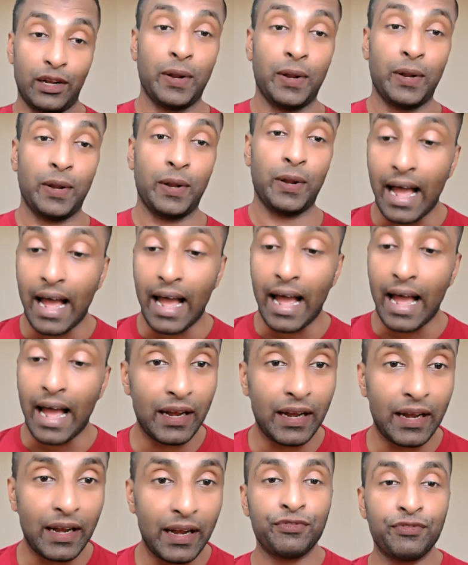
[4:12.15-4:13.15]
And I
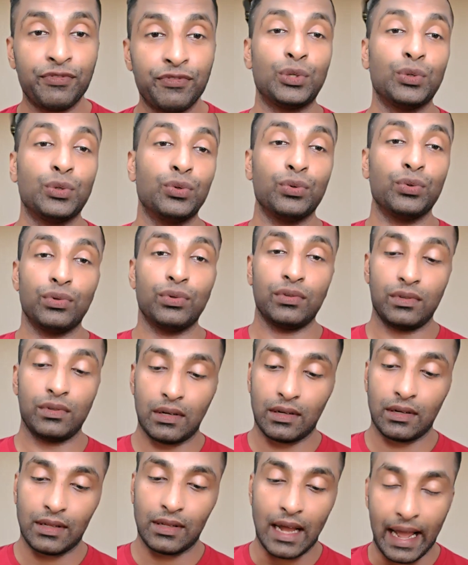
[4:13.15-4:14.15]
believe through
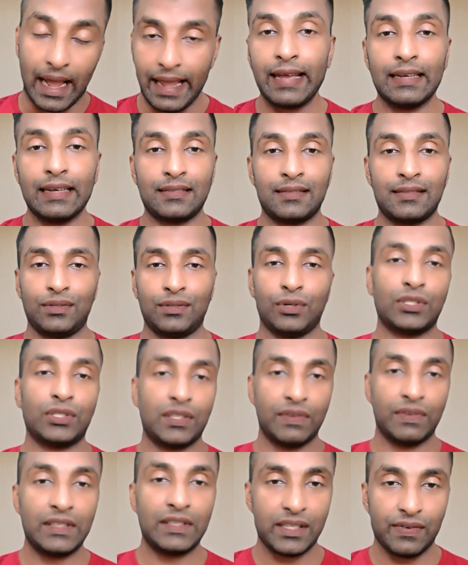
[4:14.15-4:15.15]
IAS or
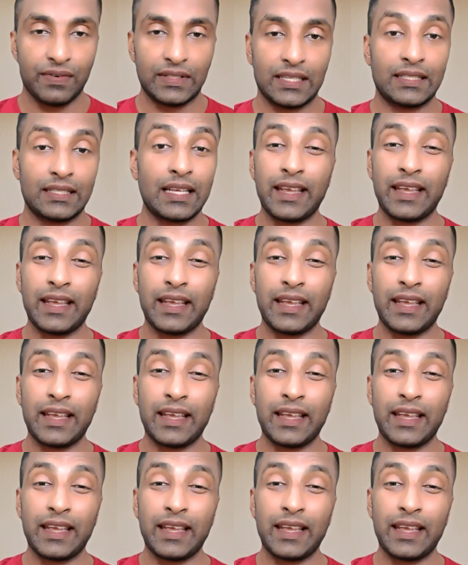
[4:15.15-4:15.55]
civil services,